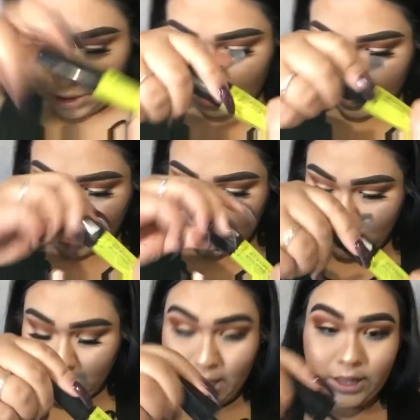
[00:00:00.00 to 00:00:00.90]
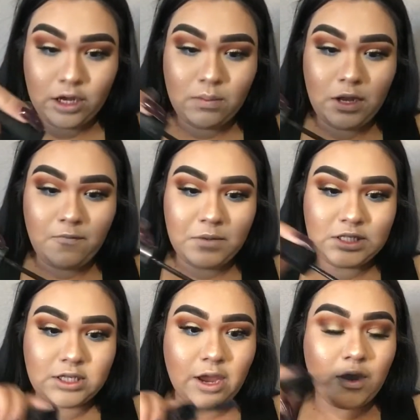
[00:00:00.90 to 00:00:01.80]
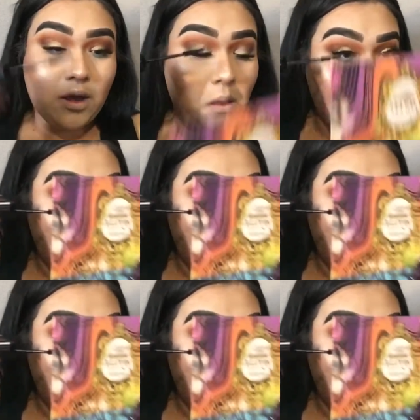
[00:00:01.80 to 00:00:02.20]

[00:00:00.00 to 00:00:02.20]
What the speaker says: gonna go ahead and apply a little bit of mascara